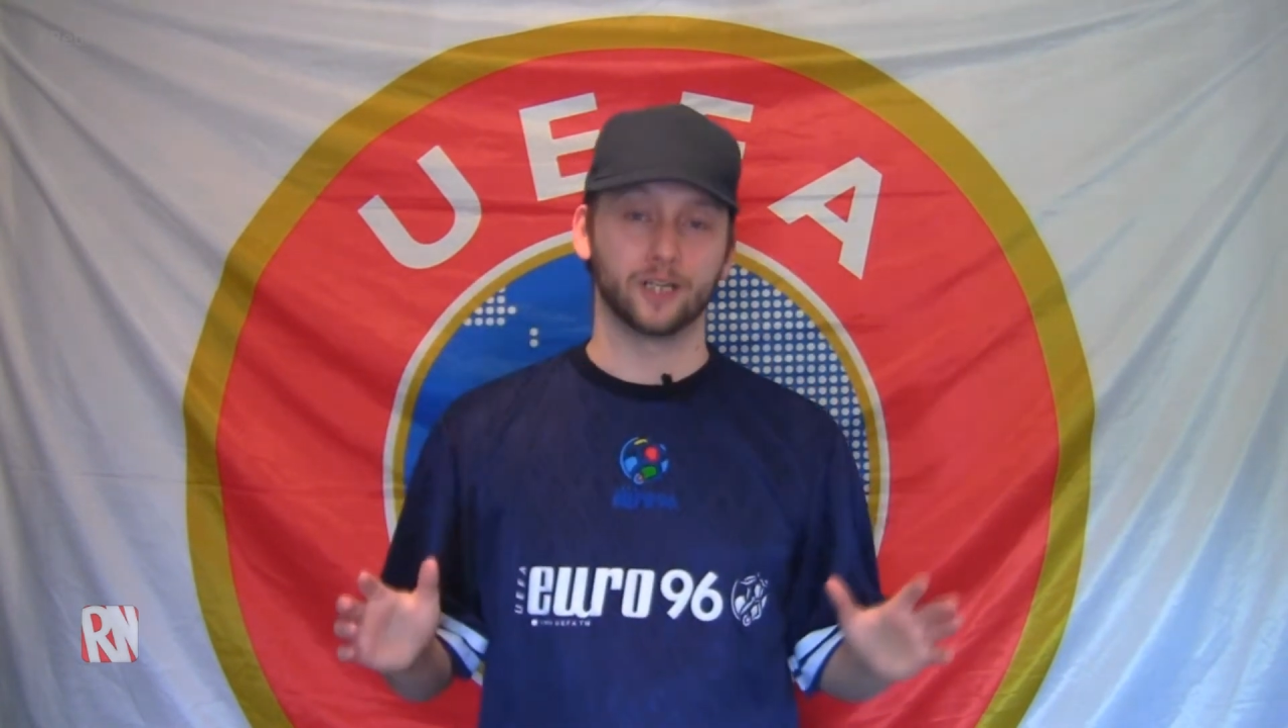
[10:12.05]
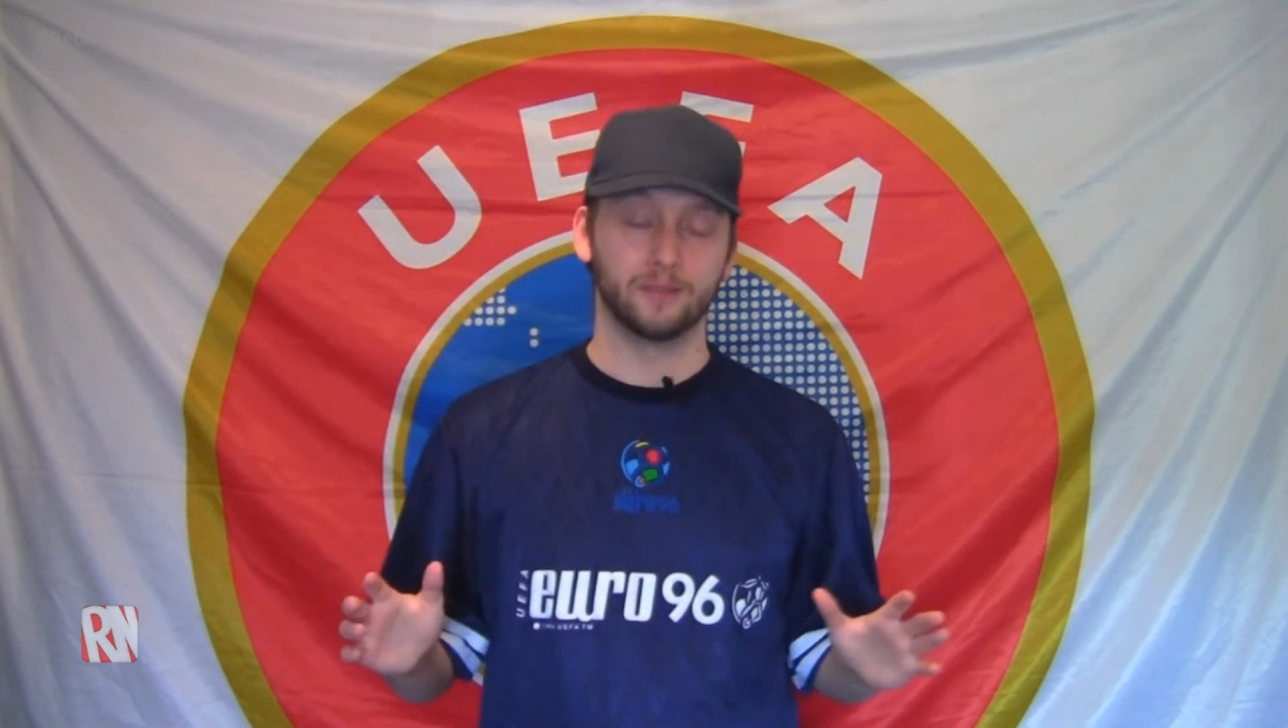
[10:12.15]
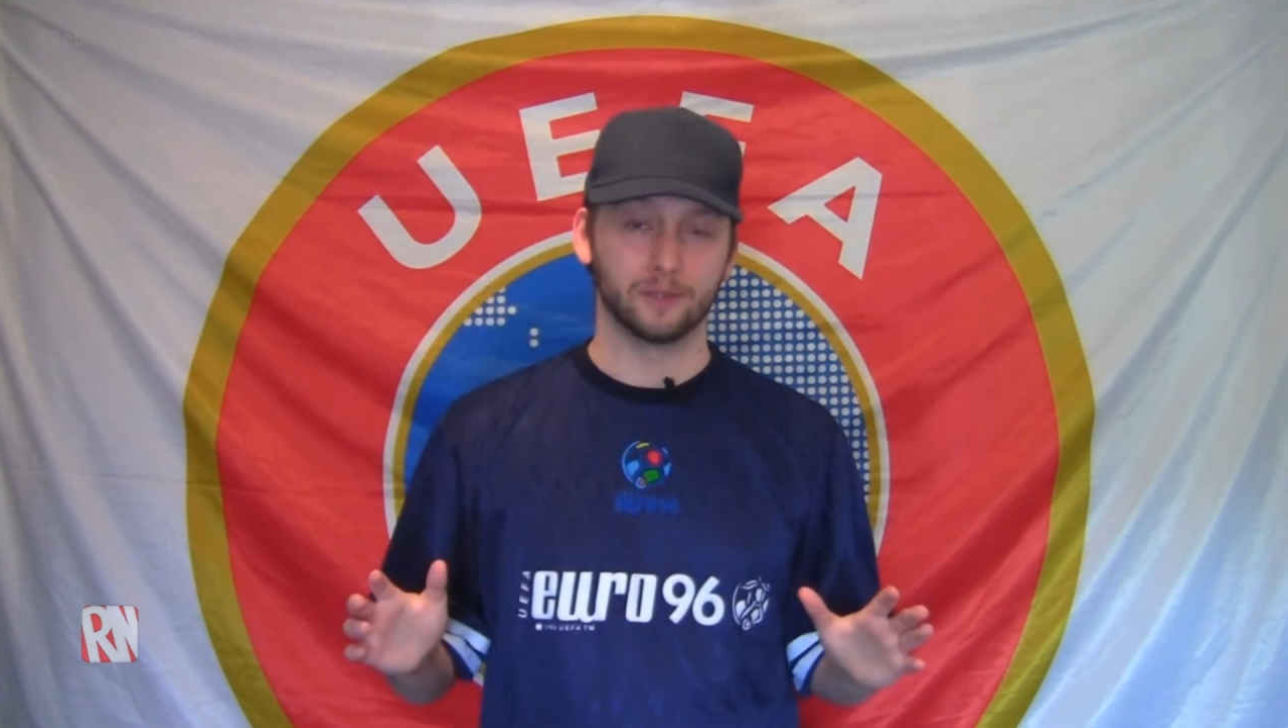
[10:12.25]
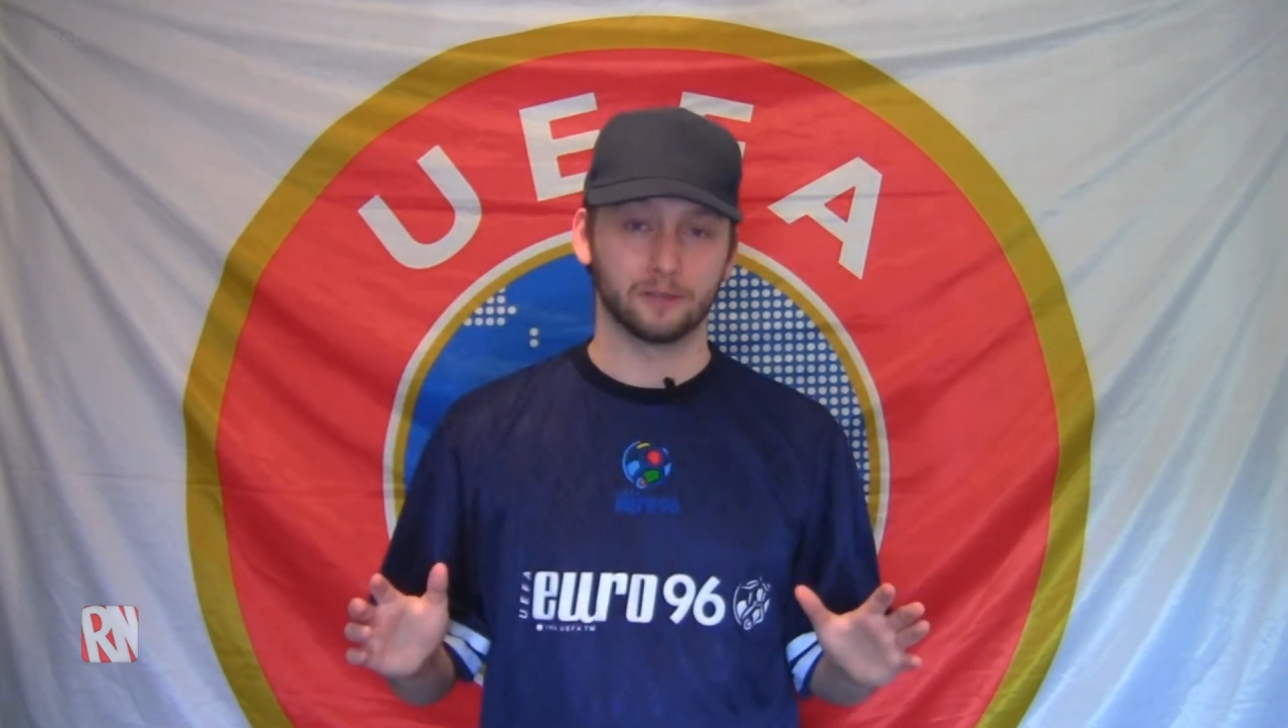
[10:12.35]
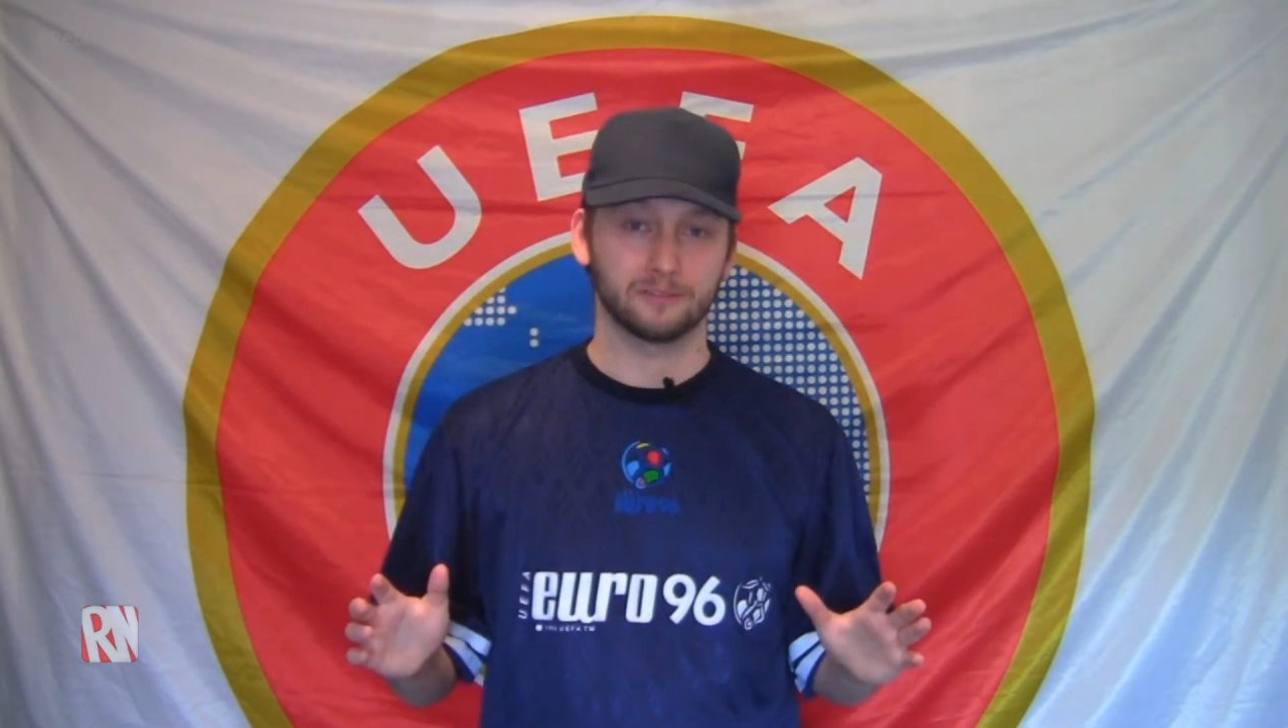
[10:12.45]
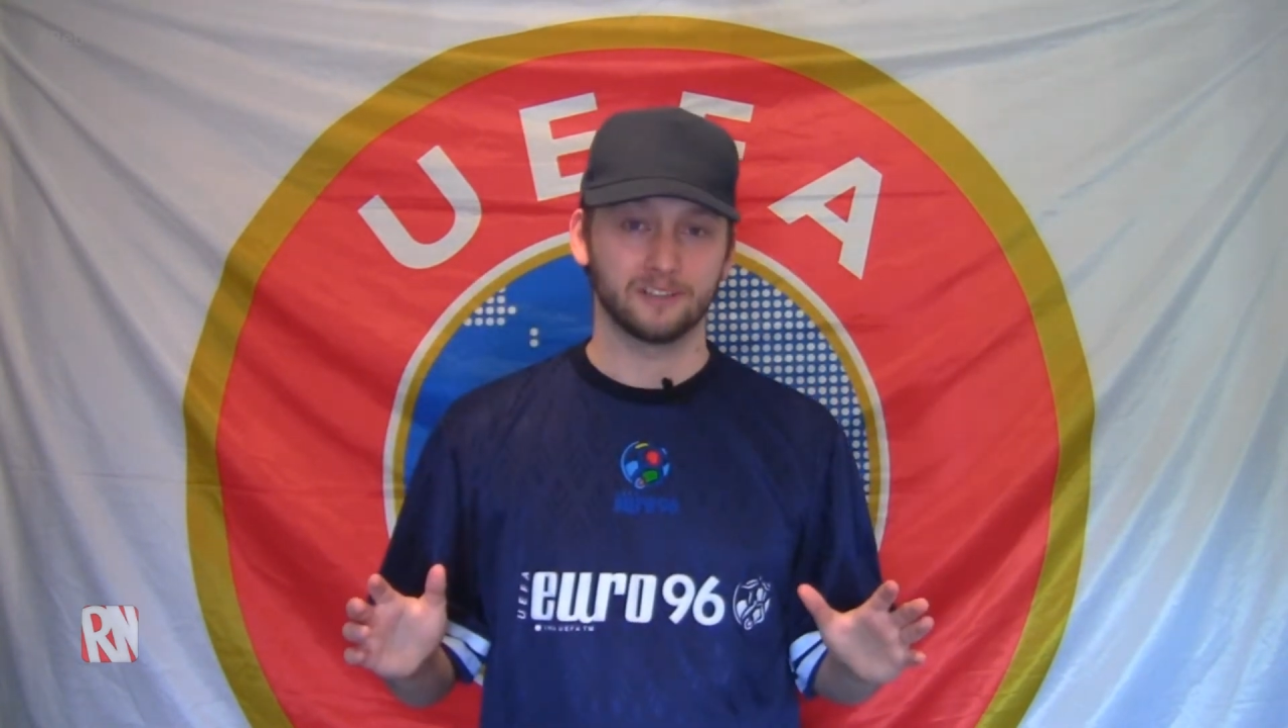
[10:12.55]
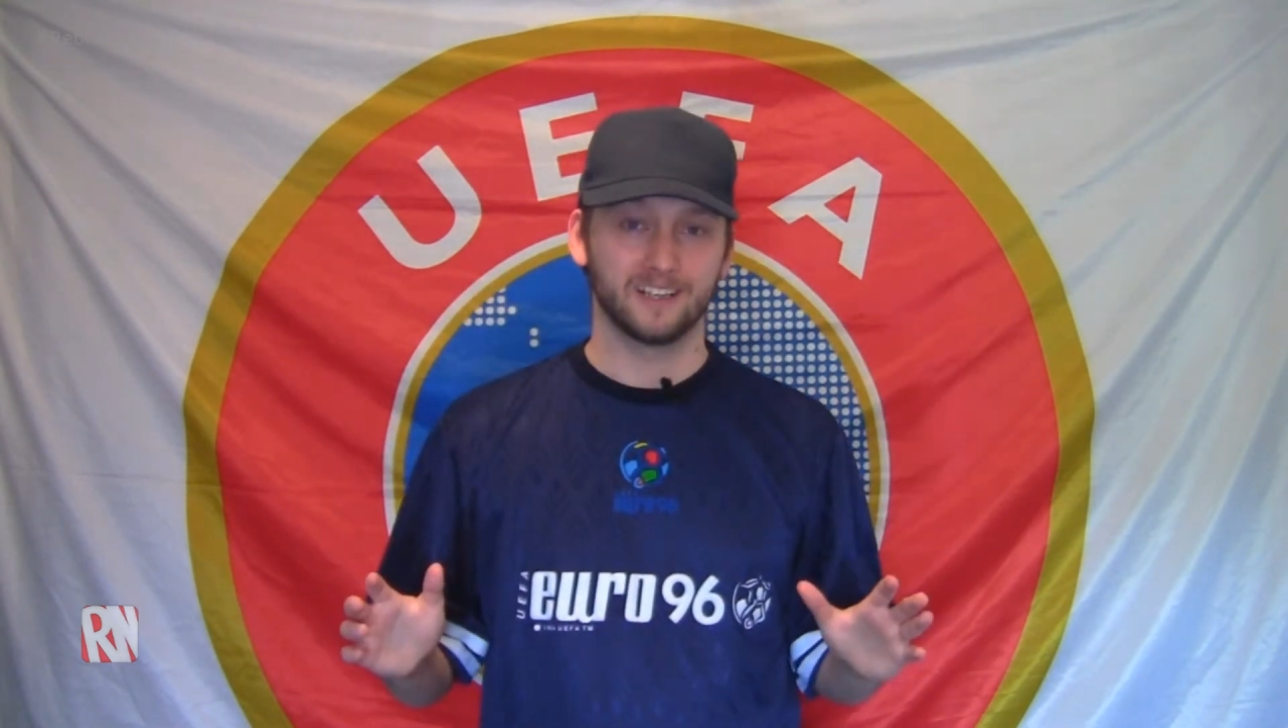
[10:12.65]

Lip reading: dreamed of.